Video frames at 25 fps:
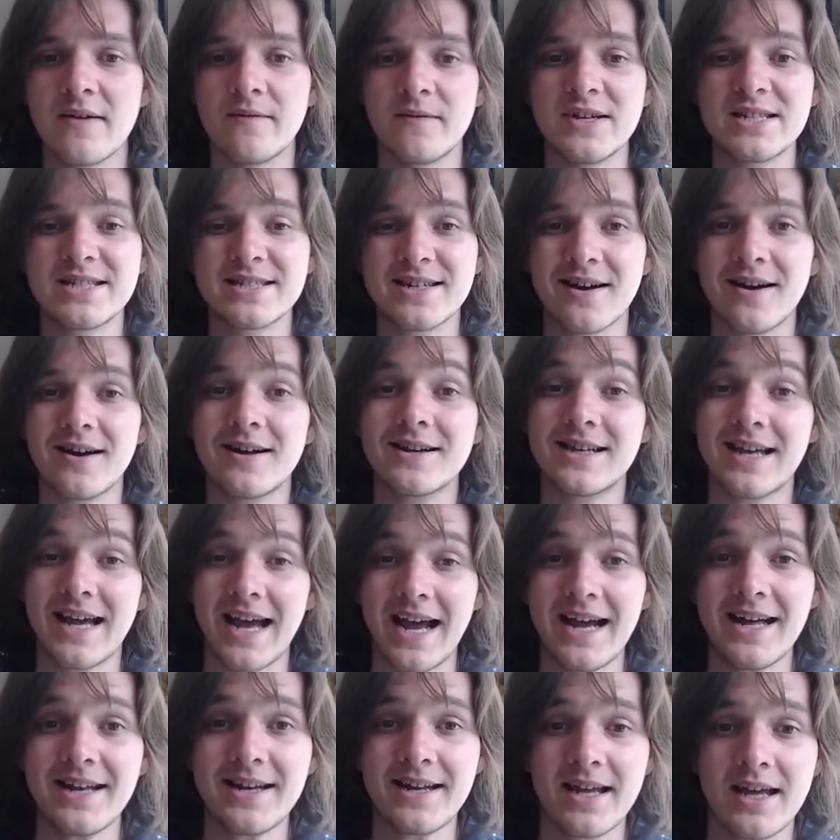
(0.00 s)
This card
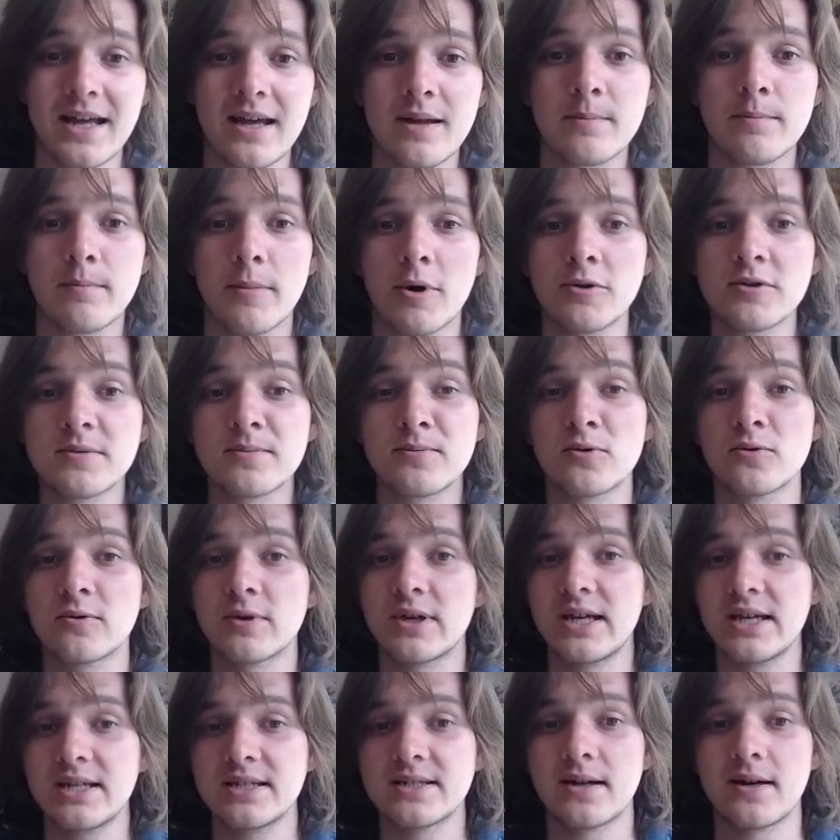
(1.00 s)
can hit multiple
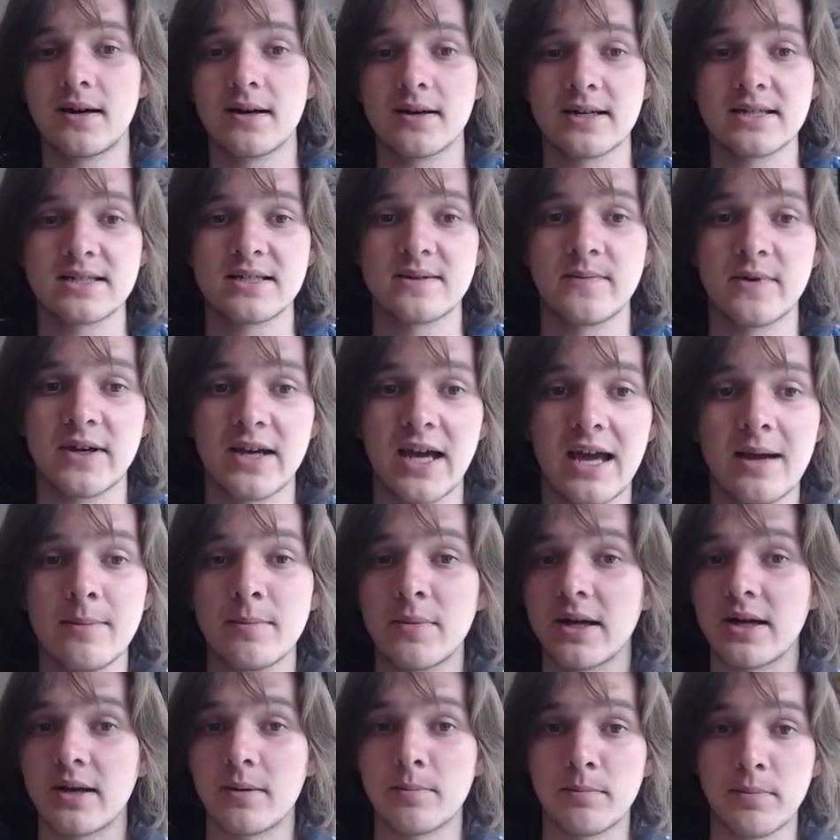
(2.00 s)
key targets in the game
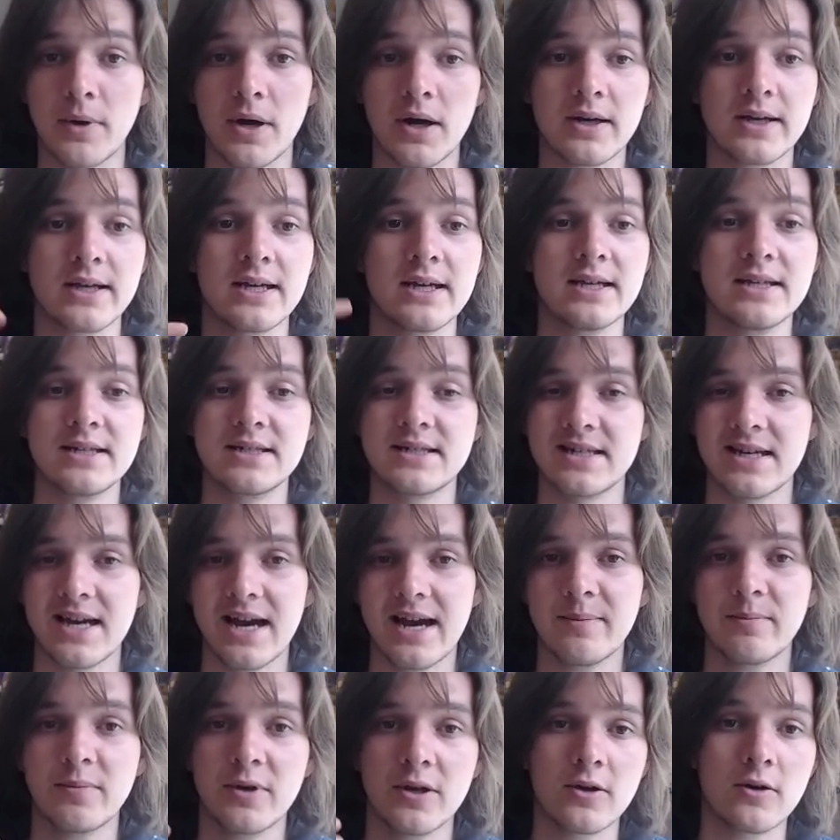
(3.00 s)
like Bucky,
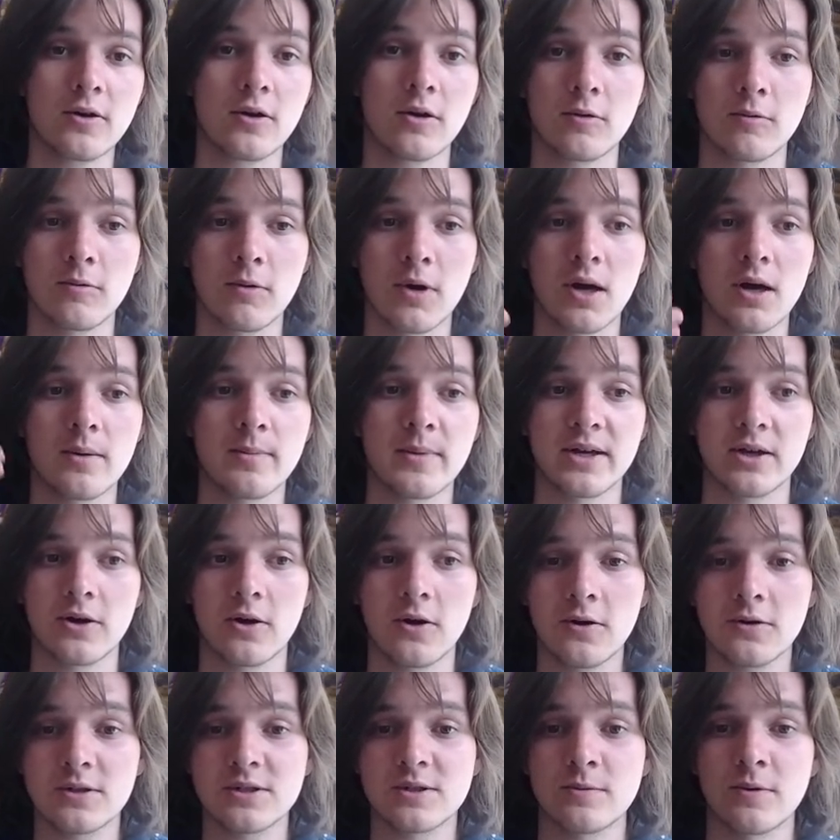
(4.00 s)
Diablo, Haram, and
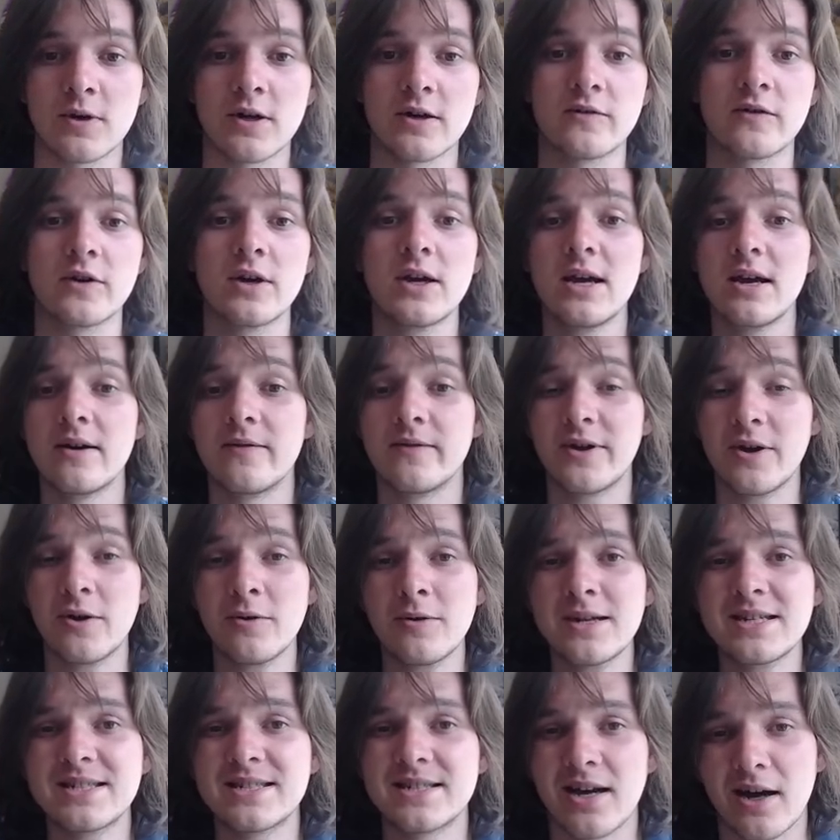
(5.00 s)
Cogsworth. The
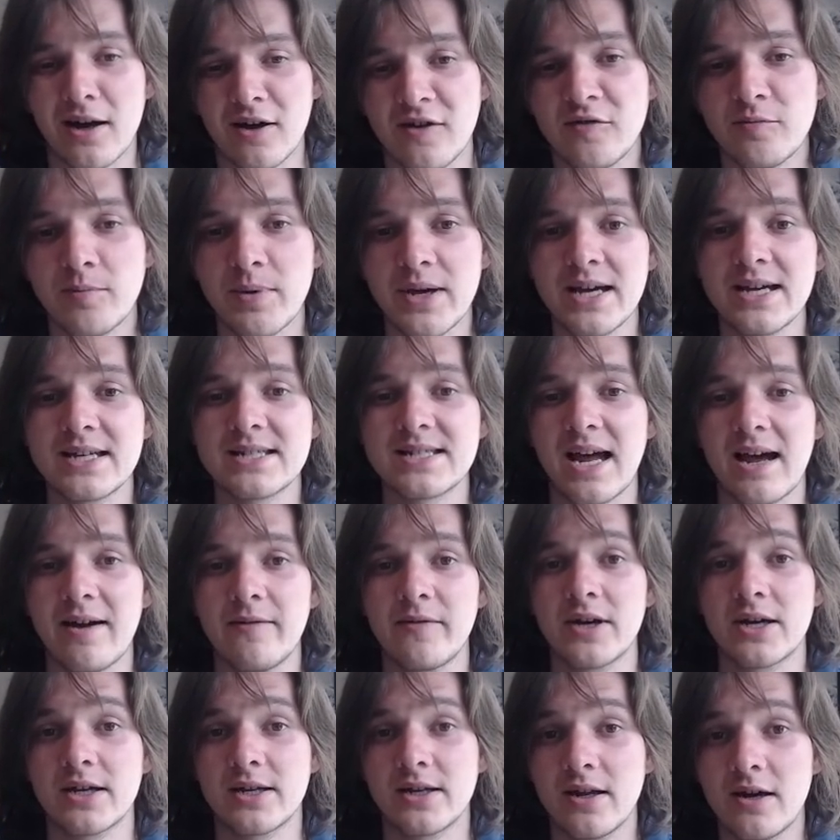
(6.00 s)
only tough bit is
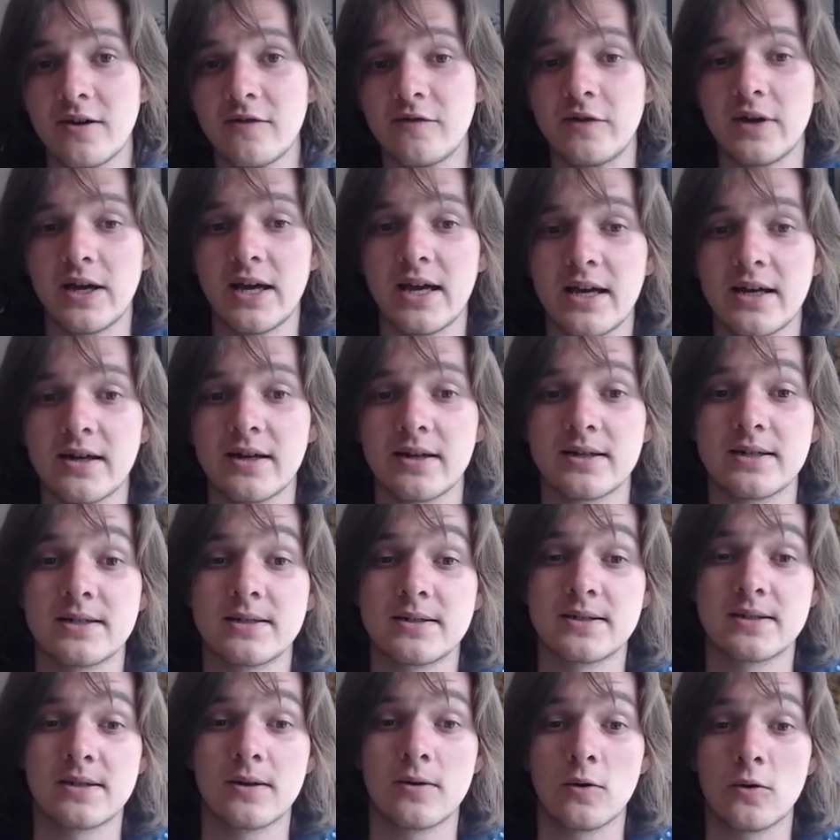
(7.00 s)
having enough ink
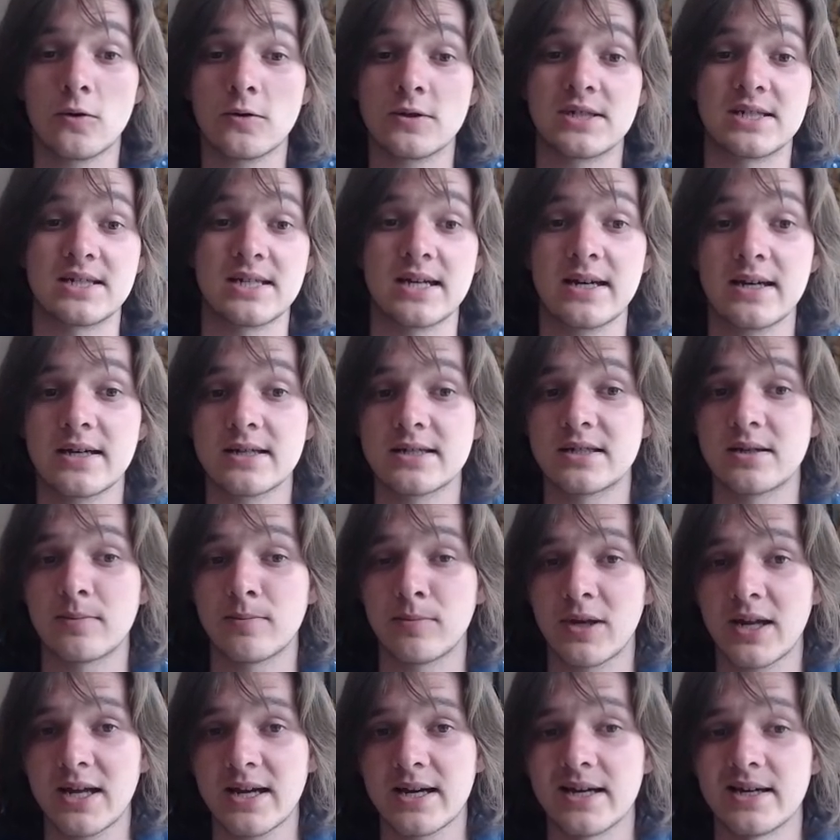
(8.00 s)
or singers to
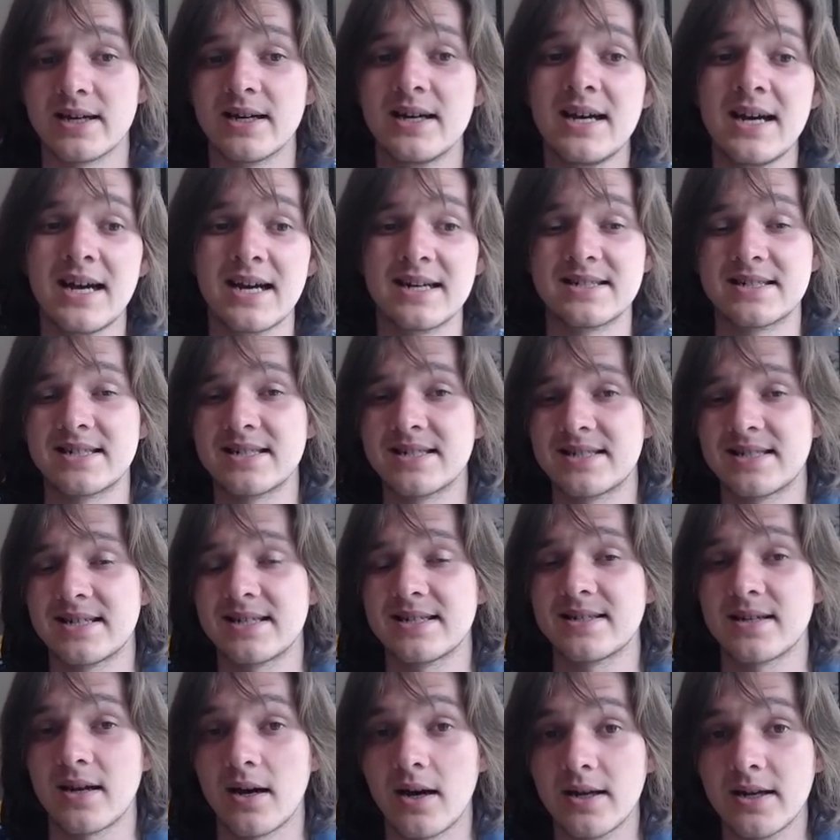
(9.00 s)
play it, and since
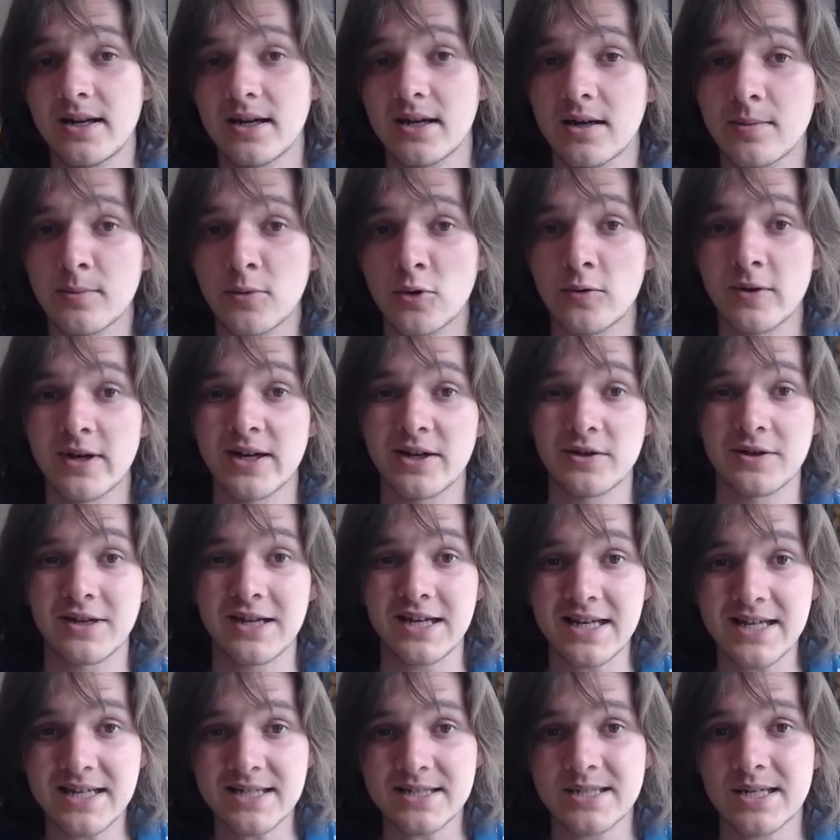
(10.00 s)
it's uninkable, it could
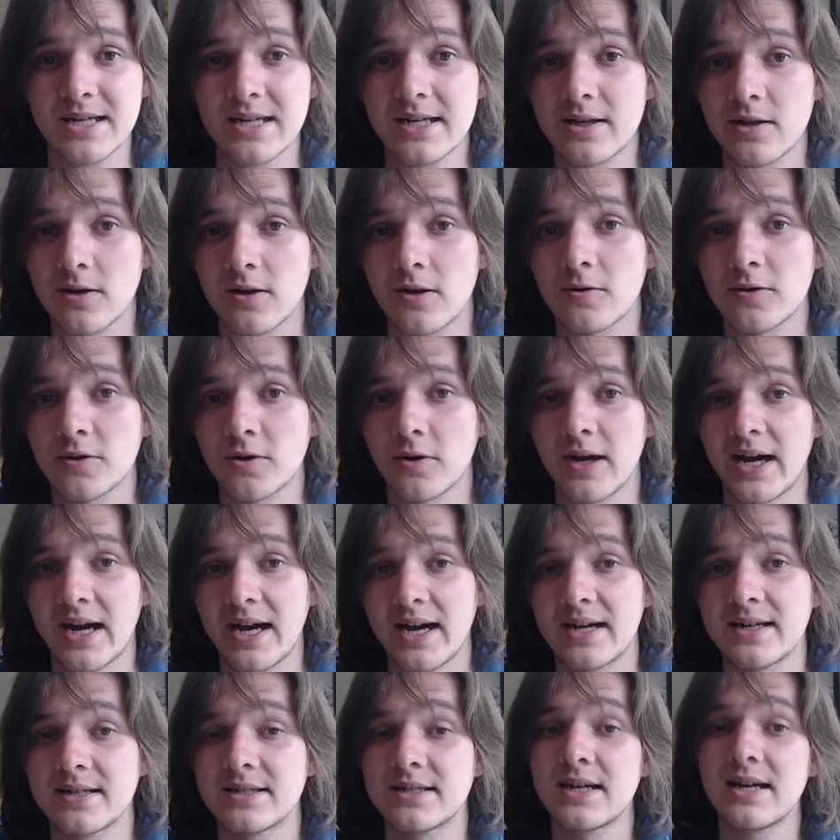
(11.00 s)
easily clog your
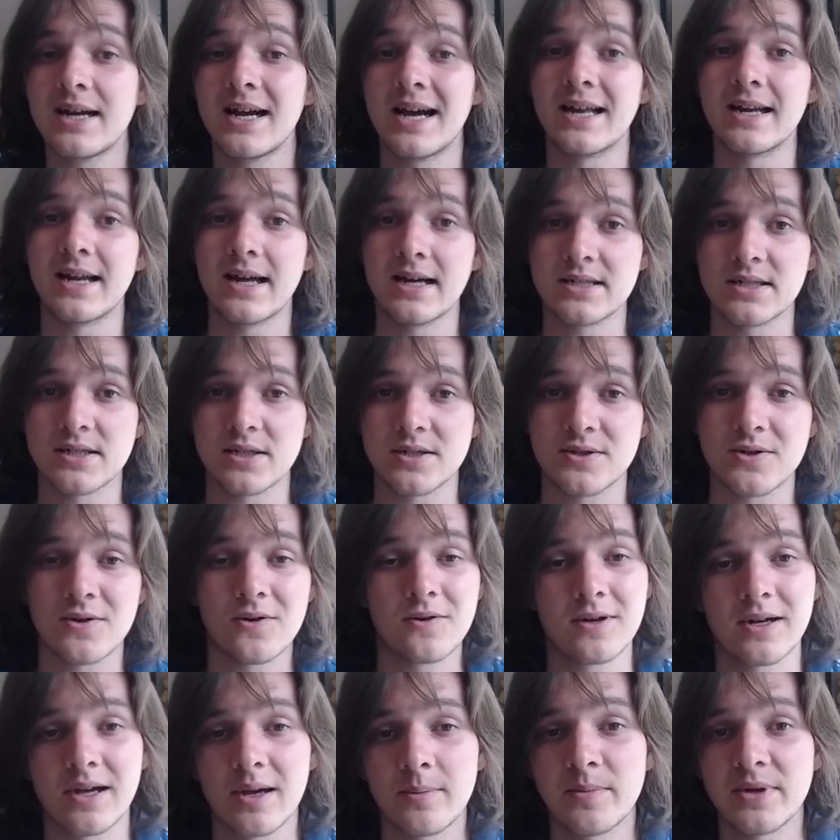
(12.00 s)
hand, and as a
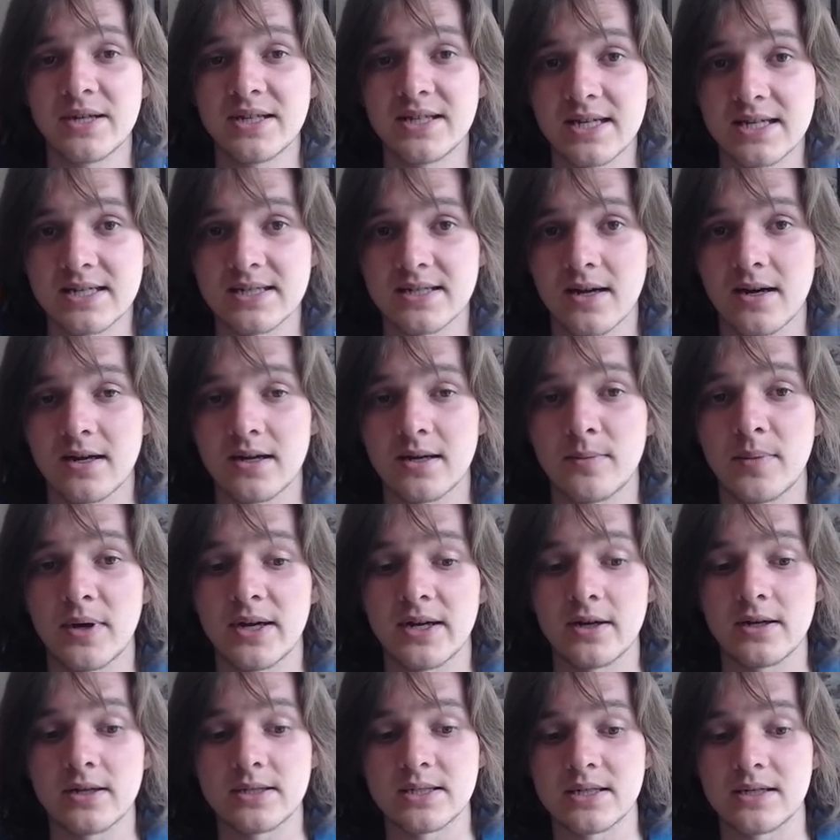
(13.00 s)
song can be discarded
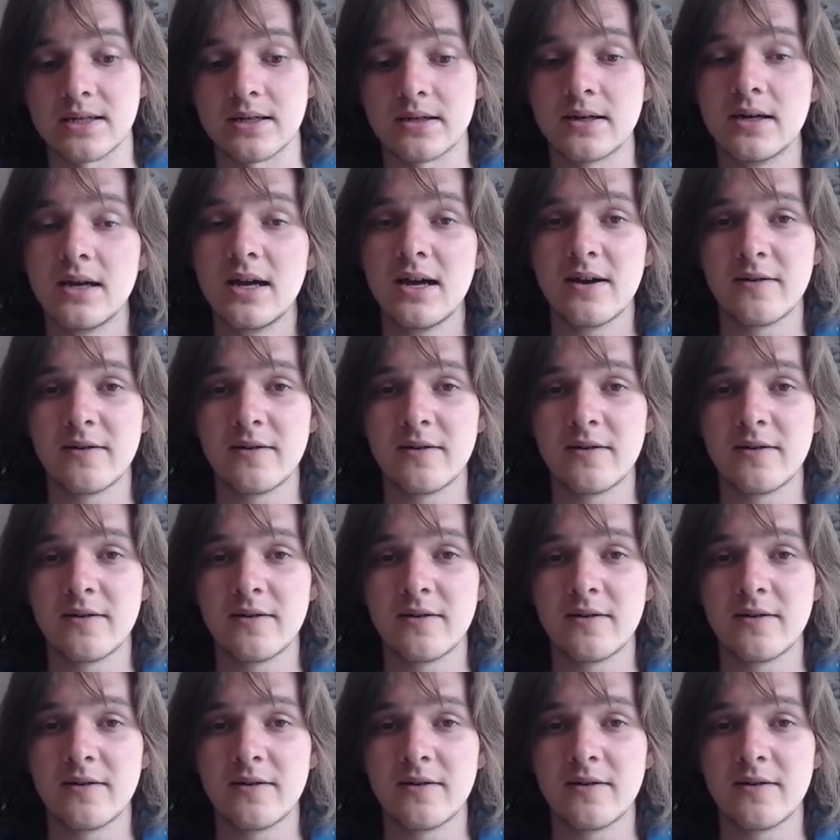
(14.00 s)
by Ursula.